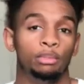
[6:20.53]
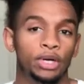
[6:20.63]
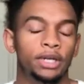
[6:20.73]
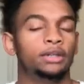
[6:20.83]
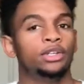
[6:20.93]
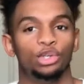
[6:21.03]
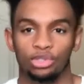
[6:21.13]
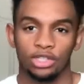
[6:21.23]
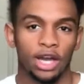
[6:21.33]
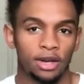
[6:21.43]
But you
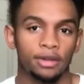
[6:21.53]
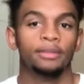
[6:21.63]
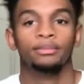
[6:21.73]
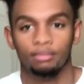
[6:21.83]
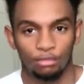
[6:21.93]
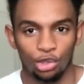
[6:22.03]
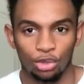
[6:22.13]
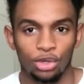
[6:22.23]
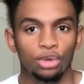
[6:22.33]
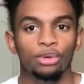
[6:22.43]
just gotta do
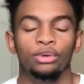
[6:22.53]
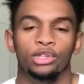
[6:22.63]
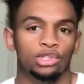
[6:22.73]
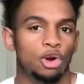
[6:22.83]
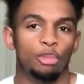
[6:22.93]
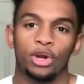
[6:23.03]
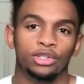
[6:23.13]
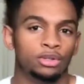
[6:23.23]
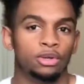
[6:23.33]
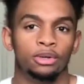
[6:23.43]
you. It's your own
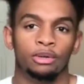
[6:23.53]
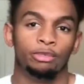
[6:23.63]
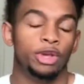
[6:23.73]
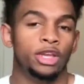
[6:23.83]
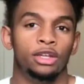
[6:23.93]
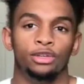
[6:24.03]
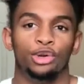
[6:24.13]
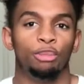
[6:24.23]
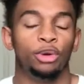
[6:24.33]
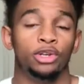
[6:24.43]
personal opinion, your
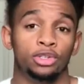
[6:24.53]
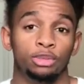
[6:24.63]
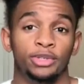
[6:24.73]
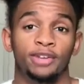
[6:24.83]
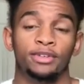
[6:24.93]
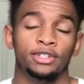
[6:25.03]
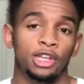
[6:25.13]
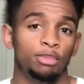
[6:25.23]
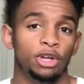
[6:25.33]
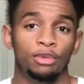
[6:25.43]
own personal preference, and
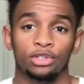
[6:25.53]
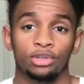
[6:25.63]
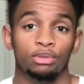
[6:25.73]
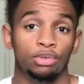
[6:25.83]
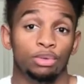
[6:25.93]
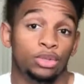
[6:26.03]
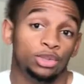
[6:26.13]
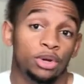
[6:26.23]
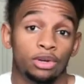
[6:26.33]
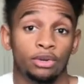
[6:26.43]
you pretty much do what
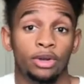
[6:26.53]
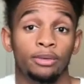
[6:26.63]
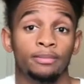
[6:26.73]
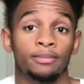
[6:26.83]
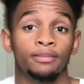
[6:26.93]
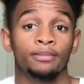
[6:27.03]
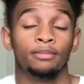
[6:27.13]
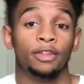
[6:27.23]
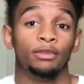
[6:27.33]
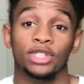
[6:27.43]
you want to do, you know?
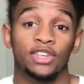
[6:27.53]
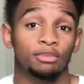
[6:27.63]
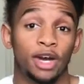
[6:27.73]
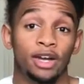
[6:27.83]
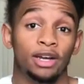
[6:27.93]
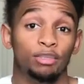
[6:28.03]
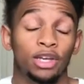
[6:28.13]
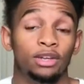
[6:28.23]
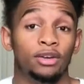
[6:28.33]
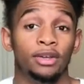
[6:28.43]
I'm just giving my
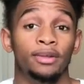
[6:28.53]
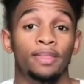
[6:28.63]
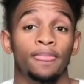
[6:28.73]
opinion on it.